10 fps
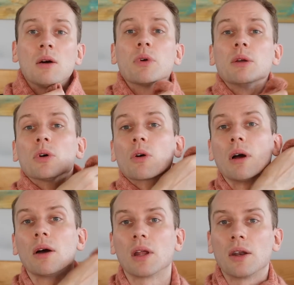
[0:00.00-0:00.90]
we will go
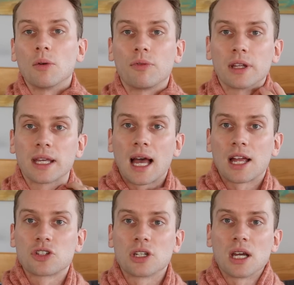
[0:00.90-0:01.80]
out and hopefully
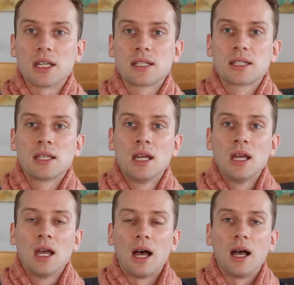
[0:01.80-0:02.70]
catch a nice
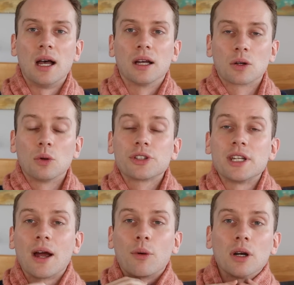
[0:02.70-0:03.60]

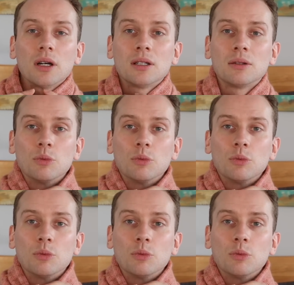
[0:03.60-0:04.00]
golden hour.